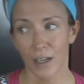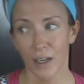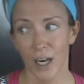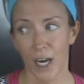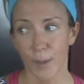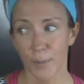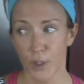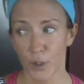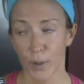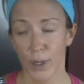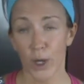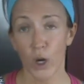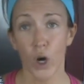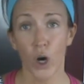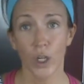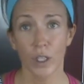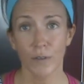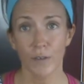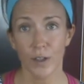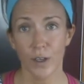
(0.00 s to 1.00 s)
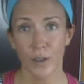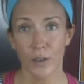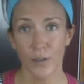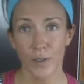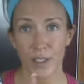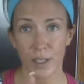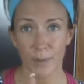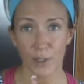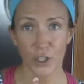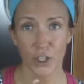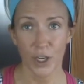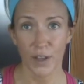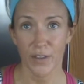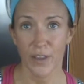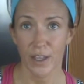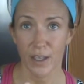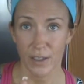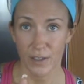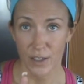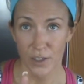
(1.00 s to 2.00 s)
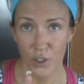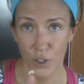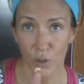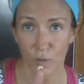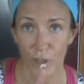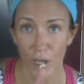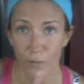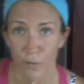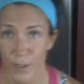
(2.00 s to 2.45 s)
I'm doing all of those. Let me shut the stove off.